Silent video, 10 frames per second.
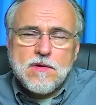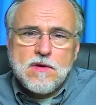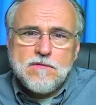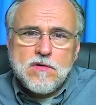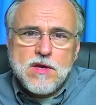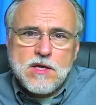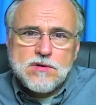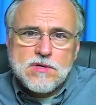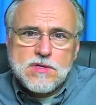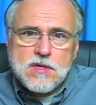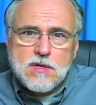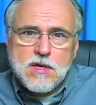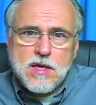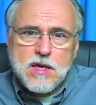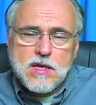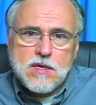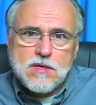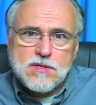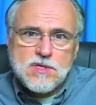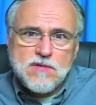if you're interested, again,
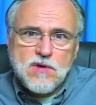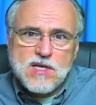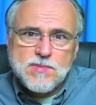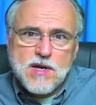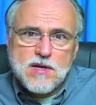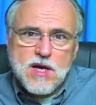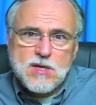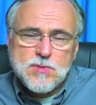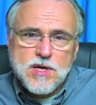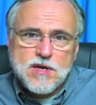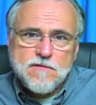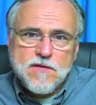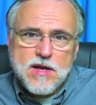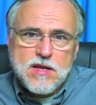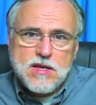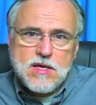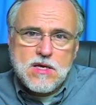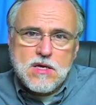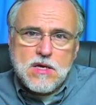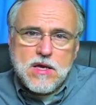stevecrosby.com is where you can find it.
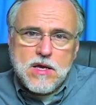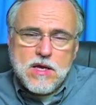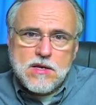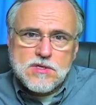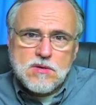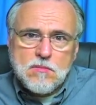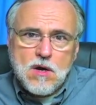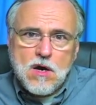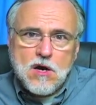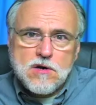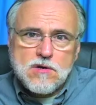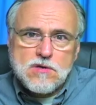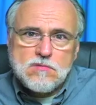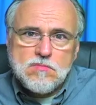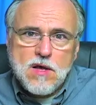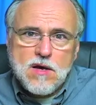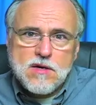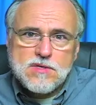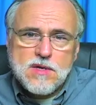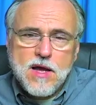And some articles and
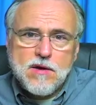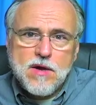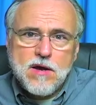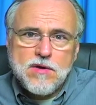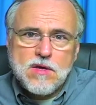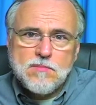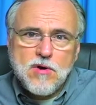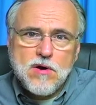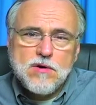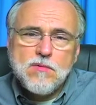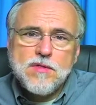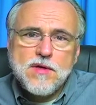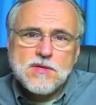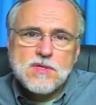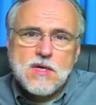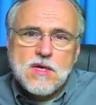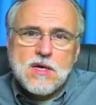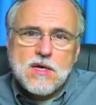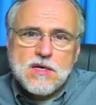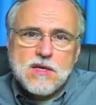blogs and how you can partner with us
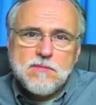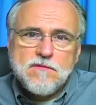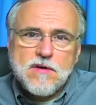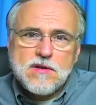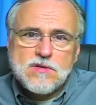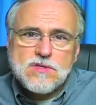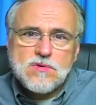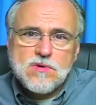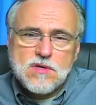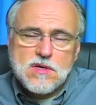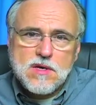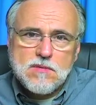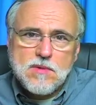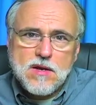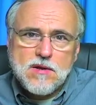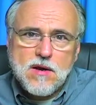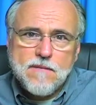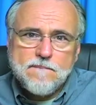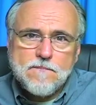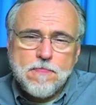can be found at
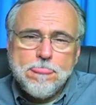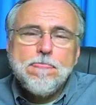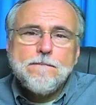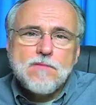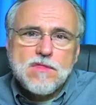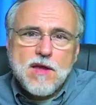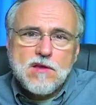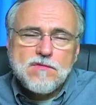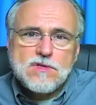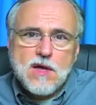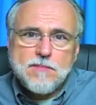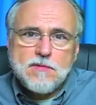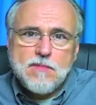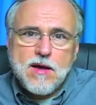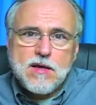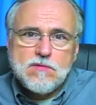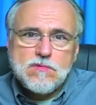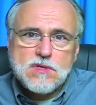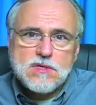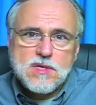swordofthekingdom.com. Thanks for stopping by.
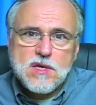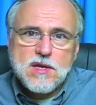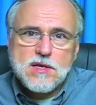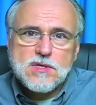We'll see you next